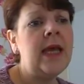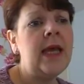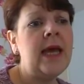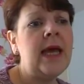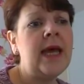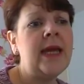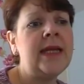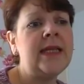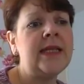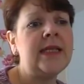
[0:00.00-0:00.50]

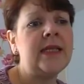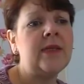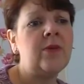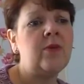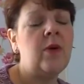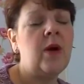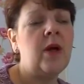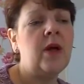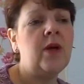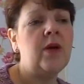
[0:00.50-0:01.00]
And it's the
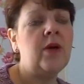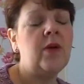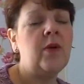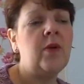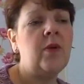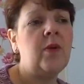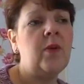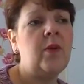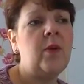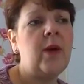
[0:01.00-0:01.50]

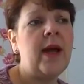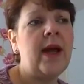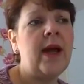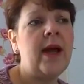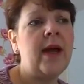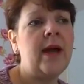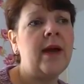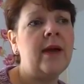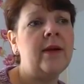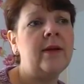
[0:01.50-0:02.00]
one
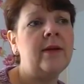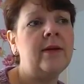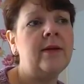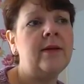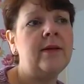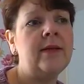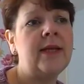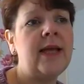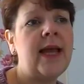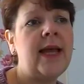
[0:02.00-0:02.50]
where
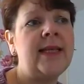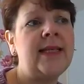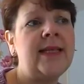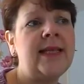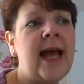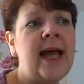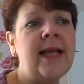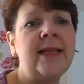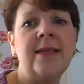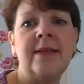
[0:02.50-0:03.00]
Ted
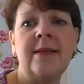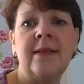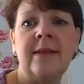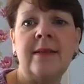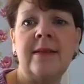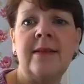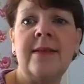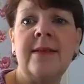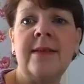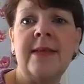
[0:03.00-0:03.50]

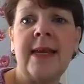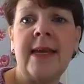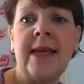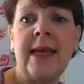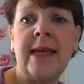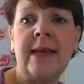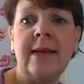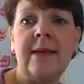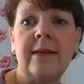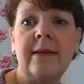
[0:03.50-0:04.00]
Danson's in
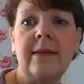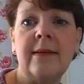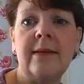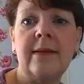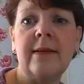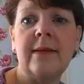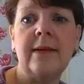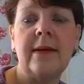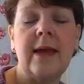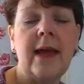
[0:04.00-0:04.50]
it
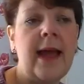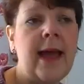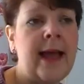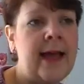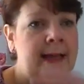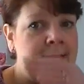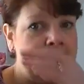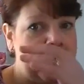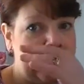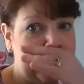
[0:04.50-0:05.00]

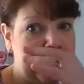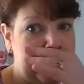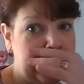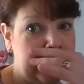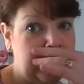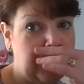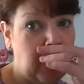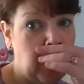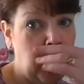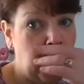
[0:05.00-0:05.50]
as the
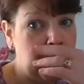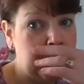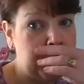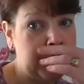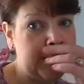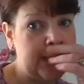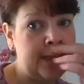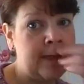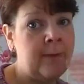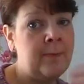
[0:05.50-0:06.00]

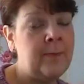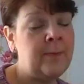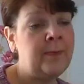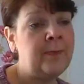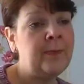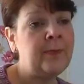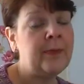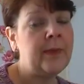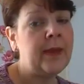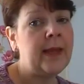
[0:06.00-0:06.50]
boss.
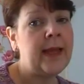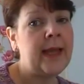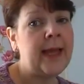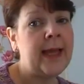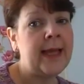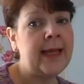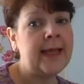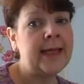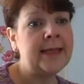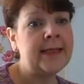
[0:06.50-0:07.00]

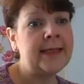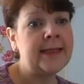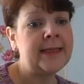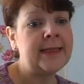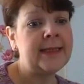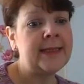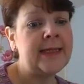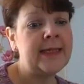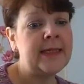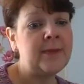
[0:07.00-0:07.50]

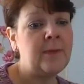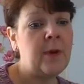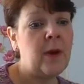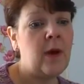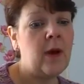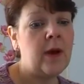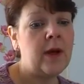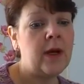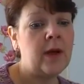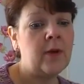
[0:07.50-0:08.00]
And his
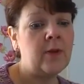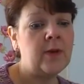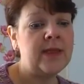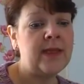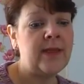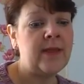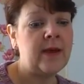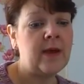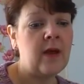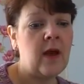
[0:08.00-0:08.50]
partner was
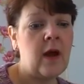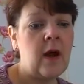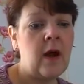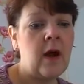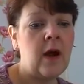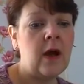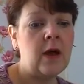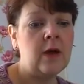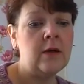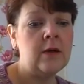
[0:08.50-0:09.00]
in the
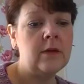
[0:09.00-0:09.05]
car.